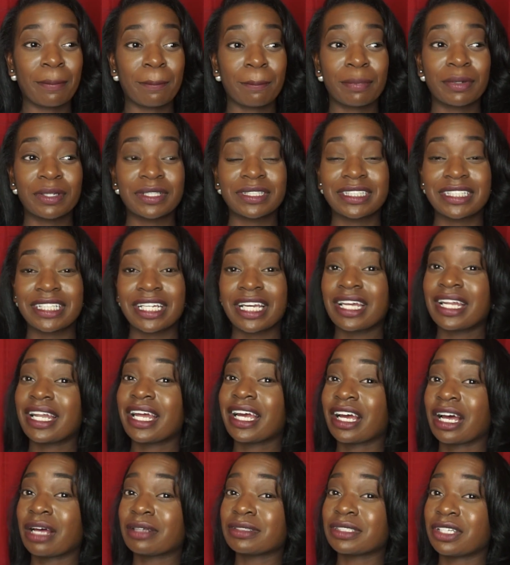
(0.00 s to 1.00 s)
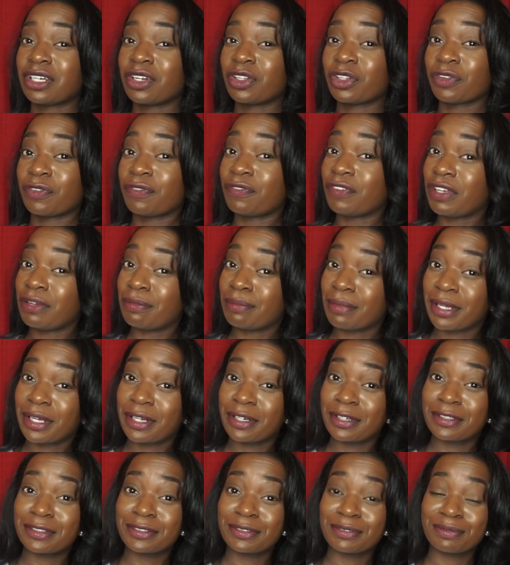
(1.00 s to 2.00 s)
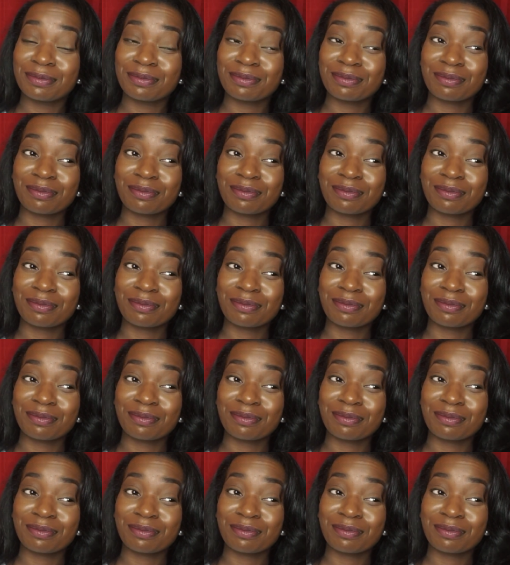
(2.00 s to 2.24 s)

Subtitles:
pretend like I was another female